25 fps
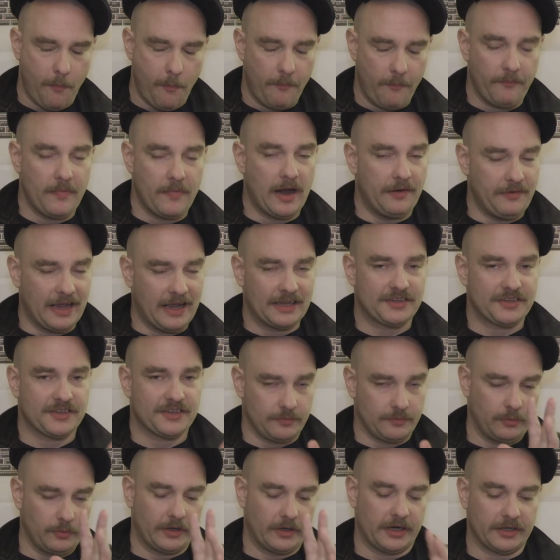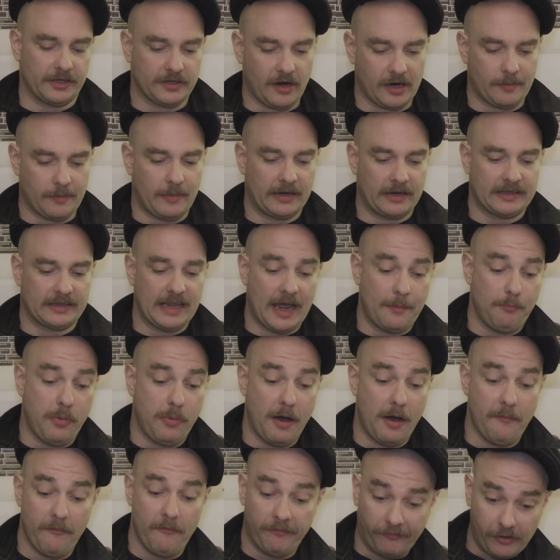And that's we're going to talk about that.
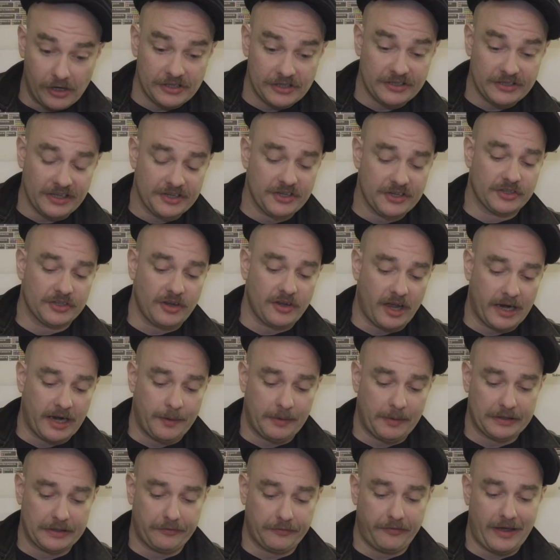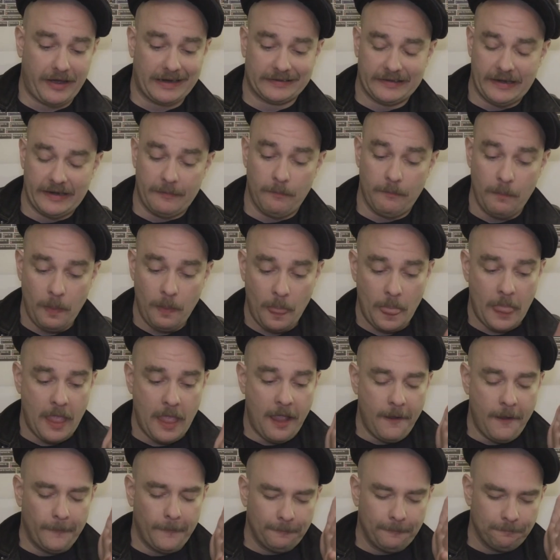But first, let's just talk about the fact that
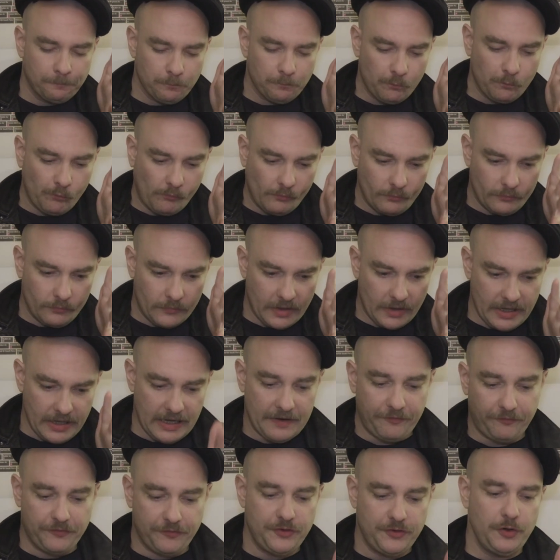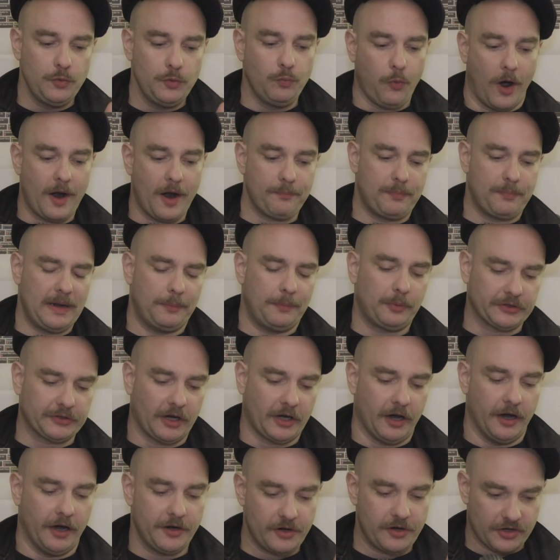if you want people to
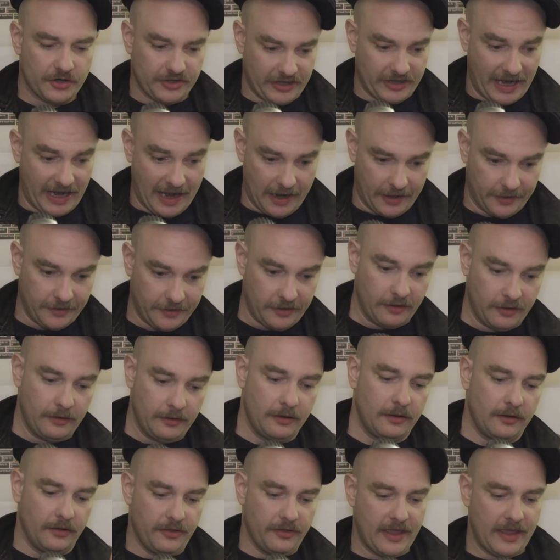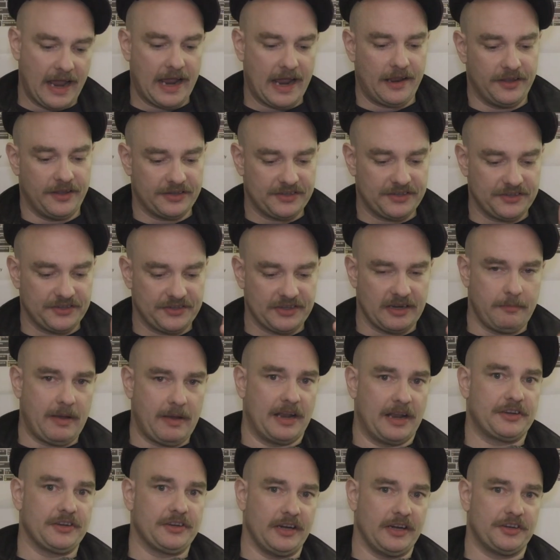understand that this is an
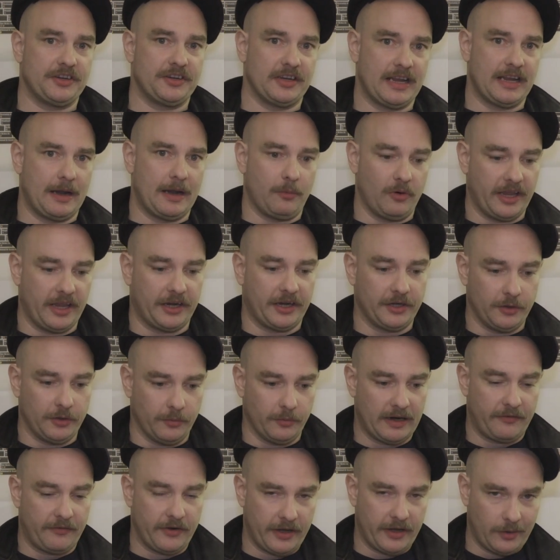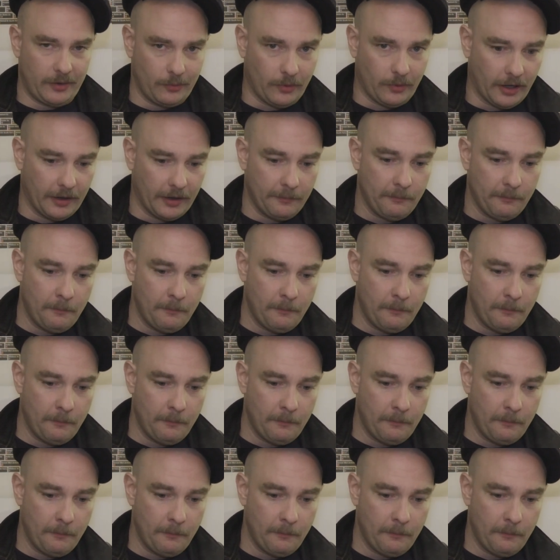imagination game where they can do whatever they want,